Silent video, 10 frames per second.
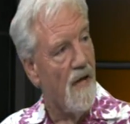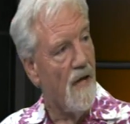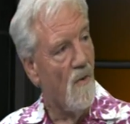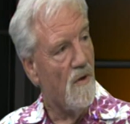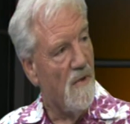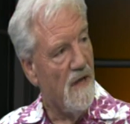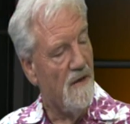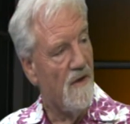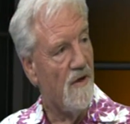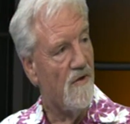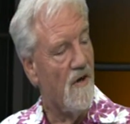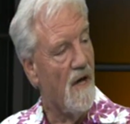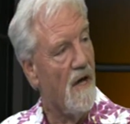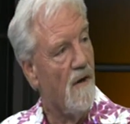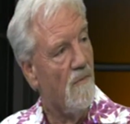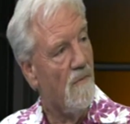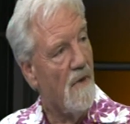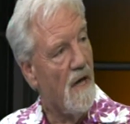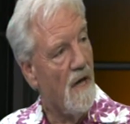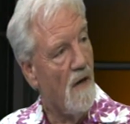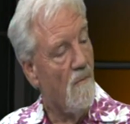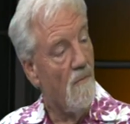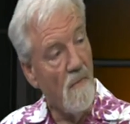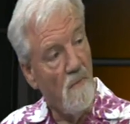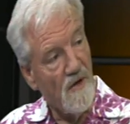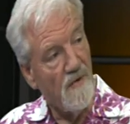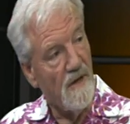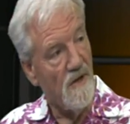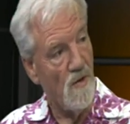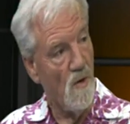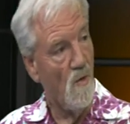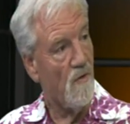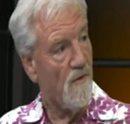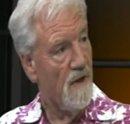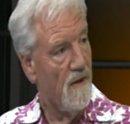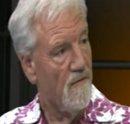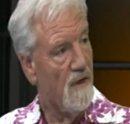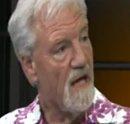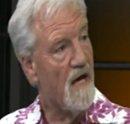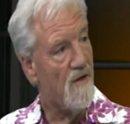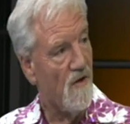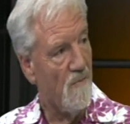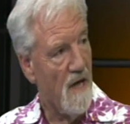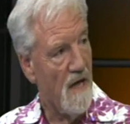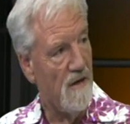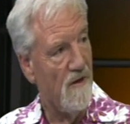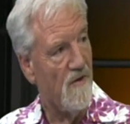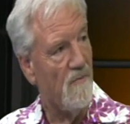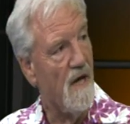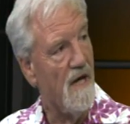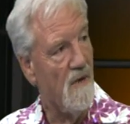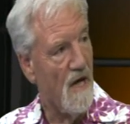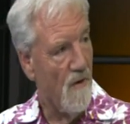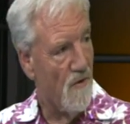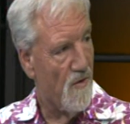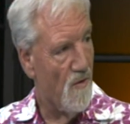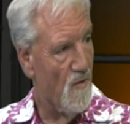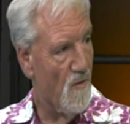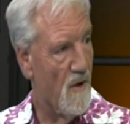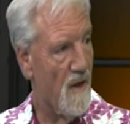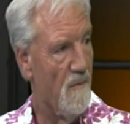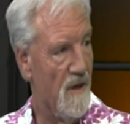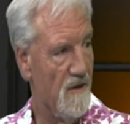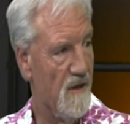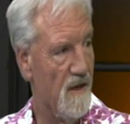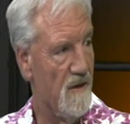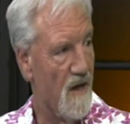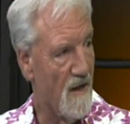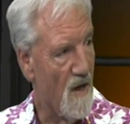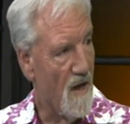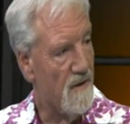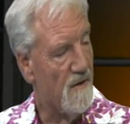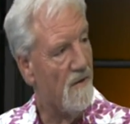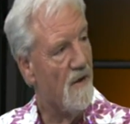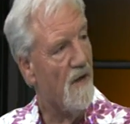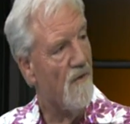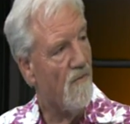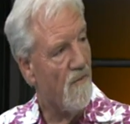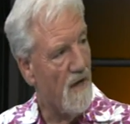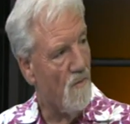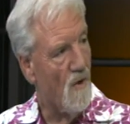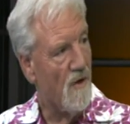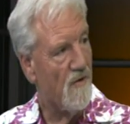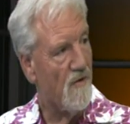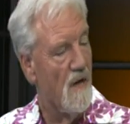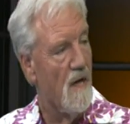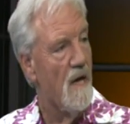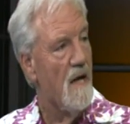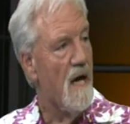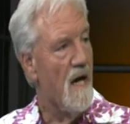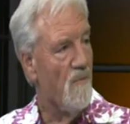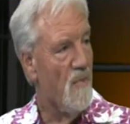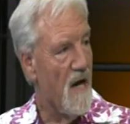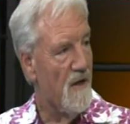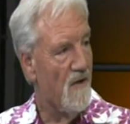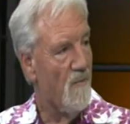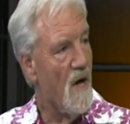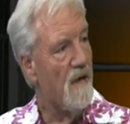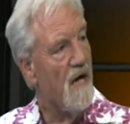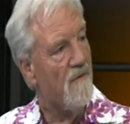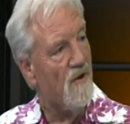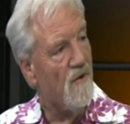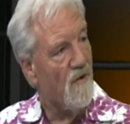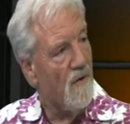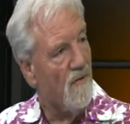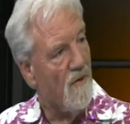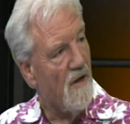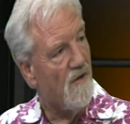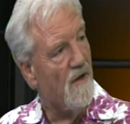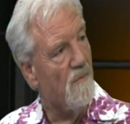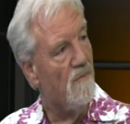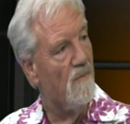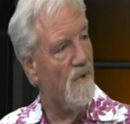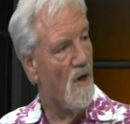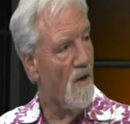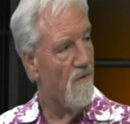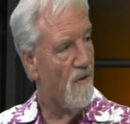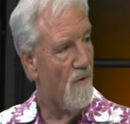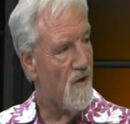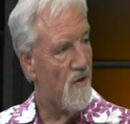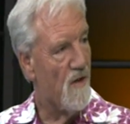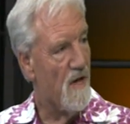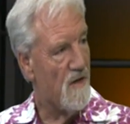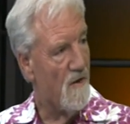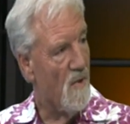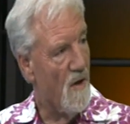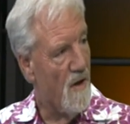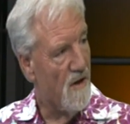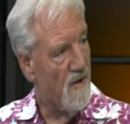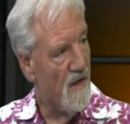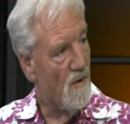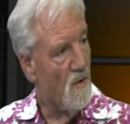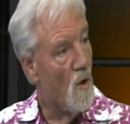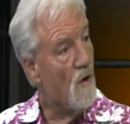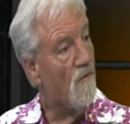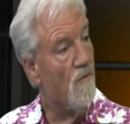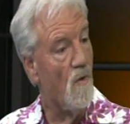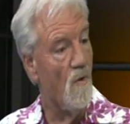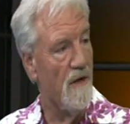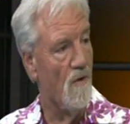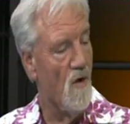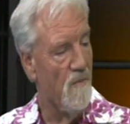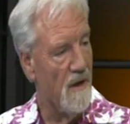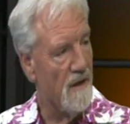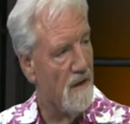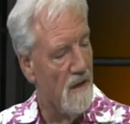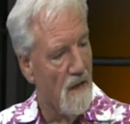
uh, would mean that um, uh, possibly two or three of the largest parties may be able to uh, meet the deadline and uh, the frameworks. Other parties might have to sort of uh, slip beyond the registration period and then look for regrouping.